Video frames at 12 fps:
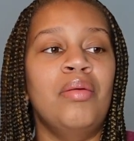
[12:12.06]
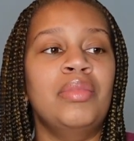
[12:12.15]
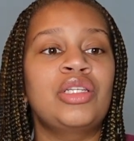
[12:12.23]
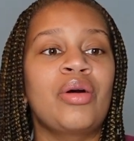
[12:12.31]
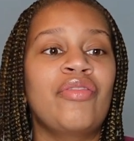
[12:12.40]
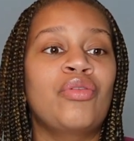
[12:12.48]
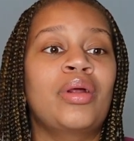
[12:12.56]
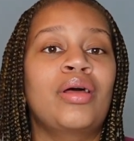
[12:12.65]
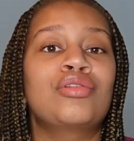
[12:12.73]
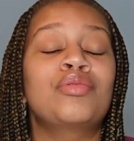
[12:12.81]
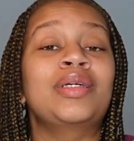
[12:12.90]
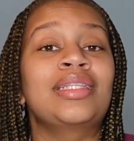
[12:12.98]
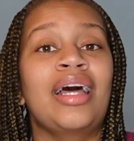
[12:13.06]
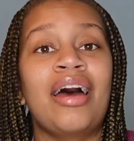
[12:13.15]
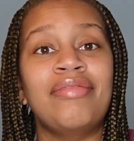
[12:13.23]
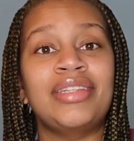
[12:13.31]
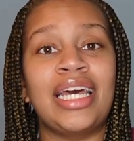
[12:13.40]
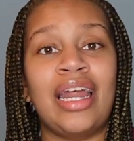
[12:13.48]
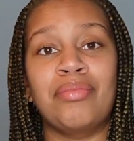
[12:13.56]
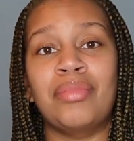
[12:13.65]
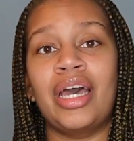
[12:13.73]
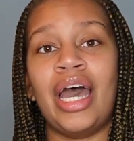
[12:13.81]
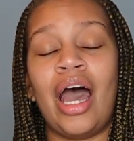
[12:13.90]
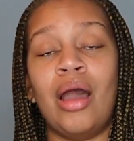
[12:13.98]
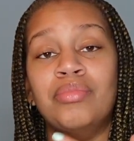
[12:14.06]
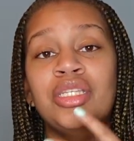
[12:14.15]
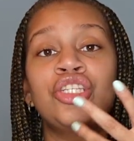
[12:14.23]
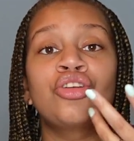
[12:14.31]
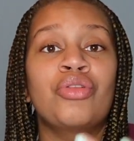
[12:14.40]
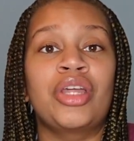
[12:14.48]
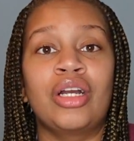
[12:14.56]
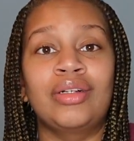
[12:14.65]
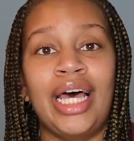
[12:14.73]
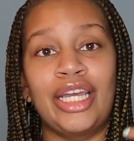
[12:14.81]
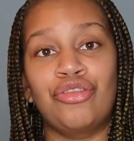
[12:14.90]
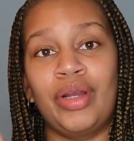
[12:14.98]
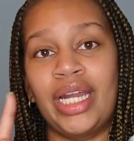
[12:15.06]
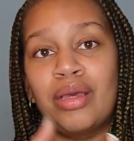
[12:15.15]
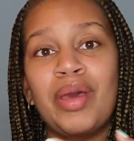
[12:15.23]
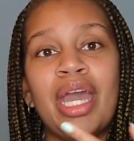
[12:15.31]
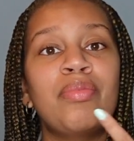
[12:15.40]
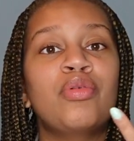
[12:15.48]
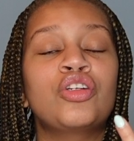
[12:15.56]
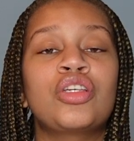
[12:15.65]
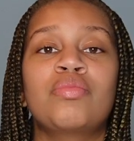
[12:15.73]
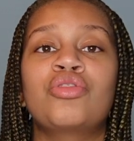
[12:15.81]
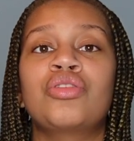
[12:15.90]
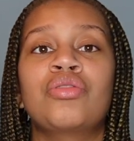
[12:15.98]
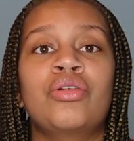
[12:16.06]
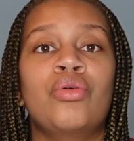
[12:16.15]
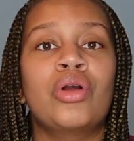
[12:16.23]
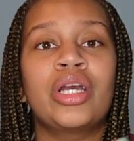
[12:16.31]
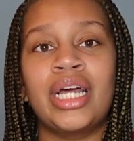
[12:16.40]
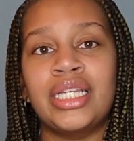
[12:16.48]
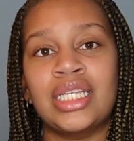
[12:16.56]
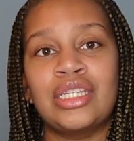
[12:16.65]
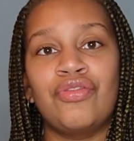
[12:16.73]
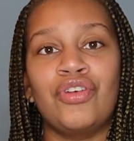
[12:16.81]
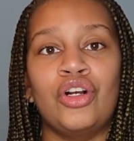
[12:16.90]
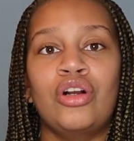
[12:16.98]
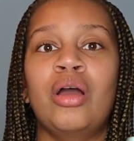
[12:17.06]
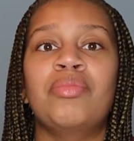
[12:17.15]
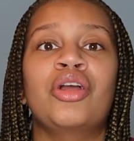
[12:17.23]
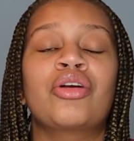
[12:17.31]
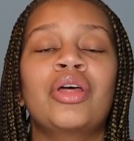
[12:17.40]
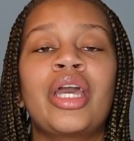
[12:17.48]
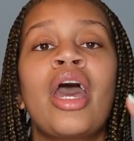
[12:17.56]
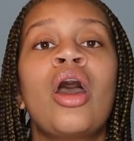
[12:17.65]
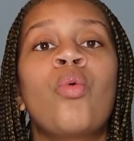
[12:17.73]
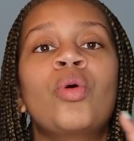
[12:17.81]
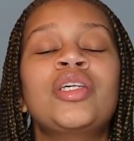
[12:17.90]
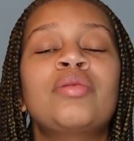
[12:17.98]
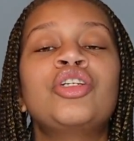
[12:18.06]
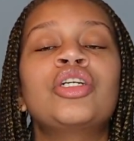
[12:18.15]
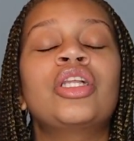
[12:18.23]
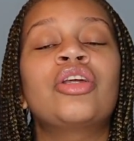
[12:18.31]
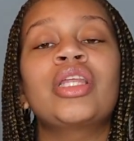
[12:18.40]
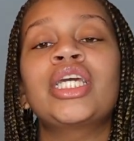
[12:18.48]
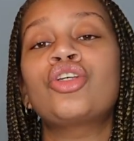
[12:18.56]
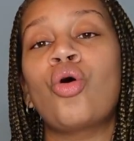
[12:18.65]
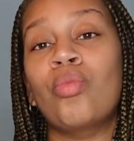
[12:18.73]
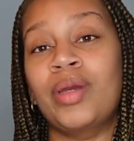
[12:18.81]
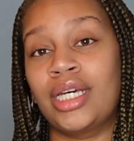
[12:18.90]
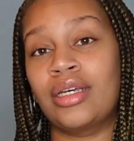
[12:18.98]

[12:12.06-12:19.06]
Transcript: So everyone else would be left and I'm still there like grading papers. I'm still there organizing stuff for her. I'm there clean. One time she literally told me to